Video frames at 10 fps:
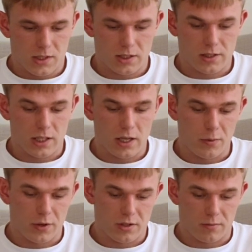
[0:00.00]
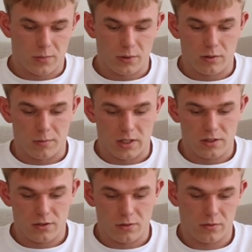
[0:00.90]
takes the keywords and put them
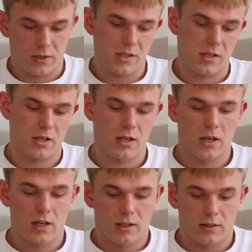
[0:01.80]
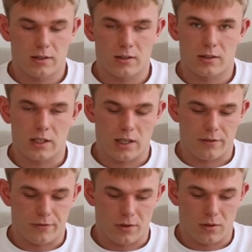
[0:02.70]
into this data
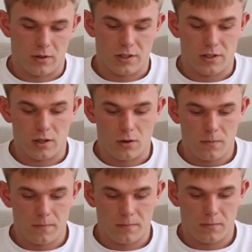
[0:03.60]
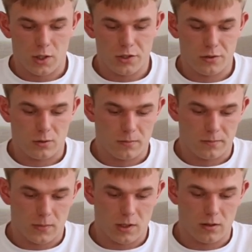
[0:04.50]
for SEO module,
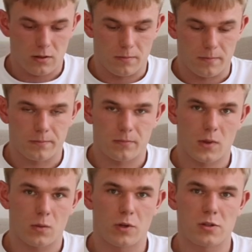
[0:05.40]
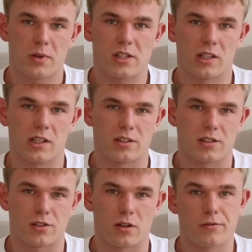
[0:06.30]
which basically is
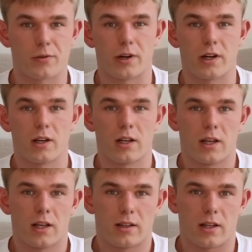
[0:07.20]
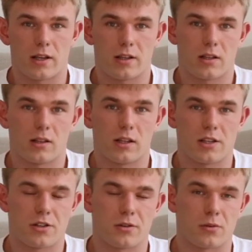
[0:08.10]
a software that
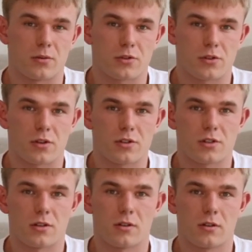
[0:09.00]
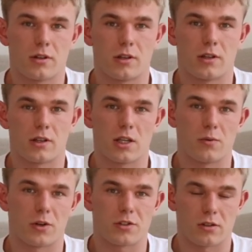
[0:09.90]
lets you search
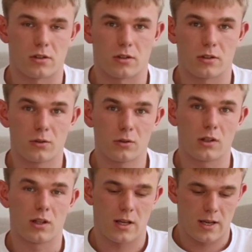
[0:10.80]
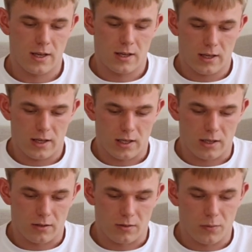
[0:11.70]
keywords on Google
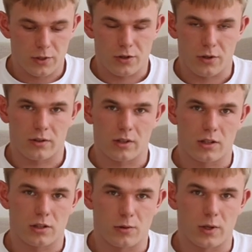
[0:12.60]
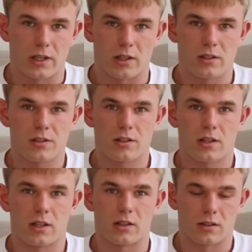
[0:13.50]
and return the URLs
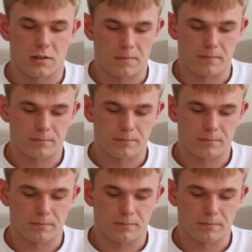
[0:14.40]
and